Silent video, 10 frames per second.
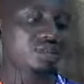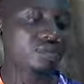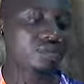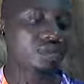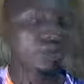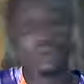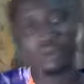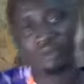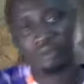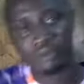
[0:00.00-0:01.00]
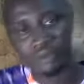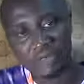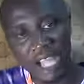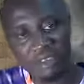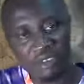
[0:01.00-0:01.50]
So
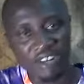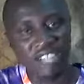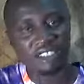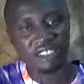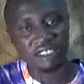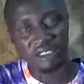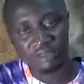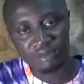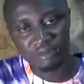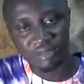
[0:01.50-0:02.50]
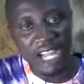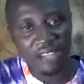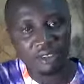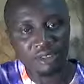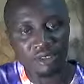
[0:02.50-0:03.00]
I've cracked it. Now
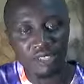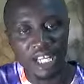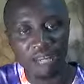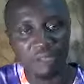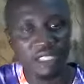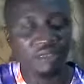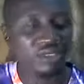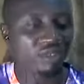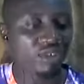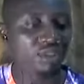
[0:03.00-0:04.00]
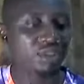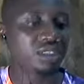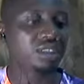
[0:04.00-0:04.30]
you can benefit from it.